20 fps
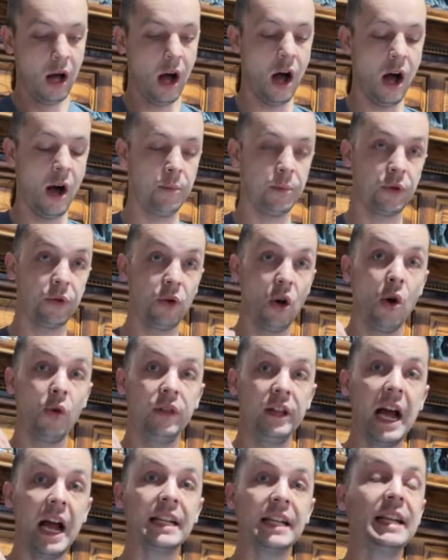So
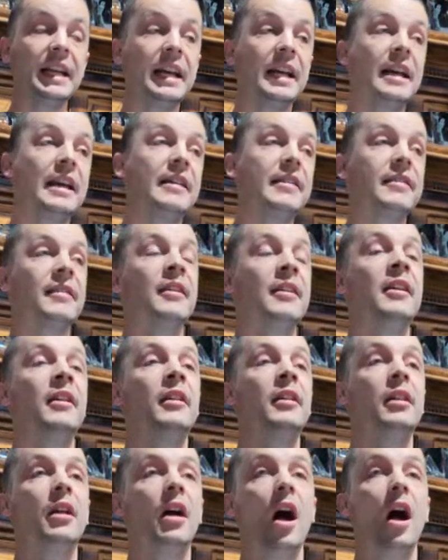the idea is,
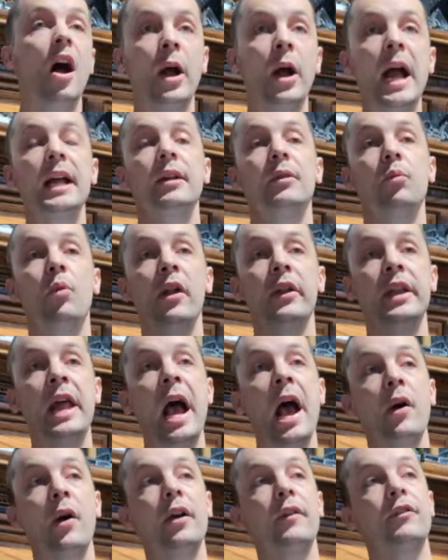all right, well
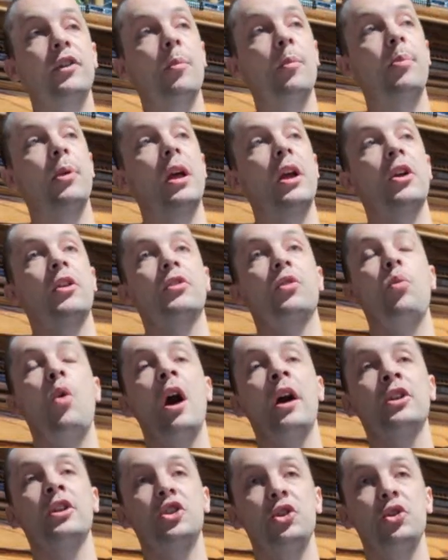now if your players
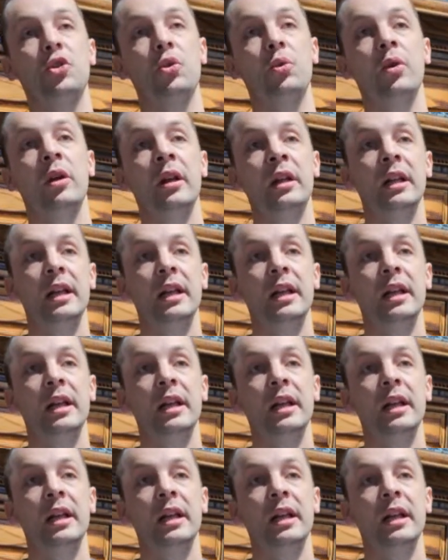want to